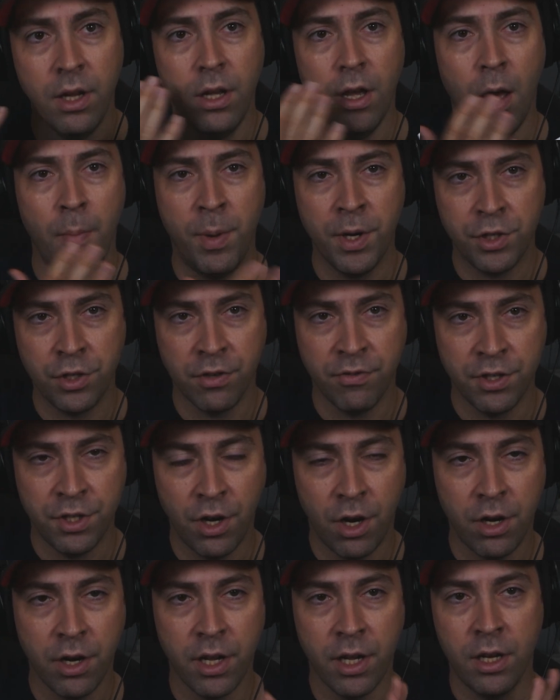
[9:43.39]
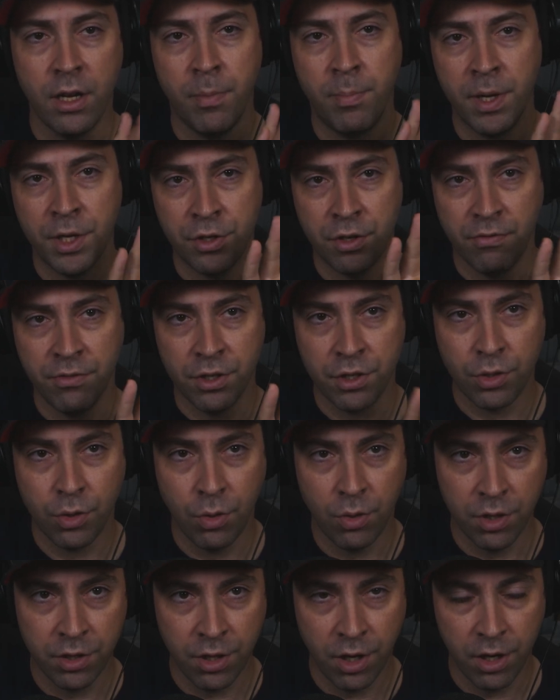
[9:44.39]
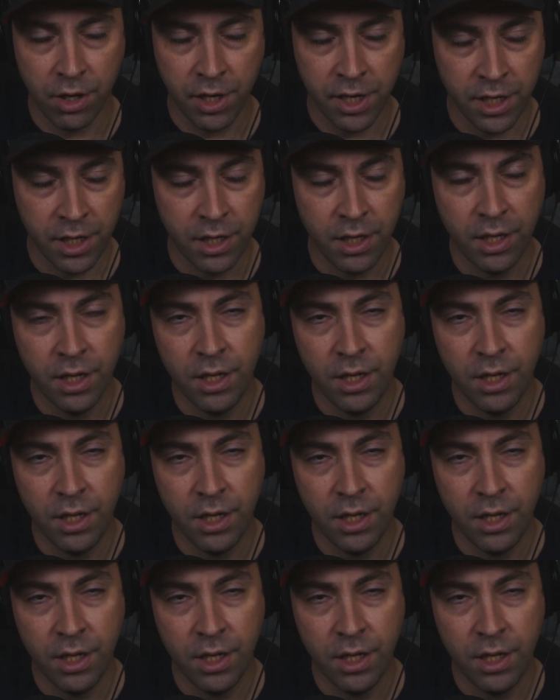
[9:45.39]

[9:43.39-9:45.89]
a picture of the target, a picture of the scored target.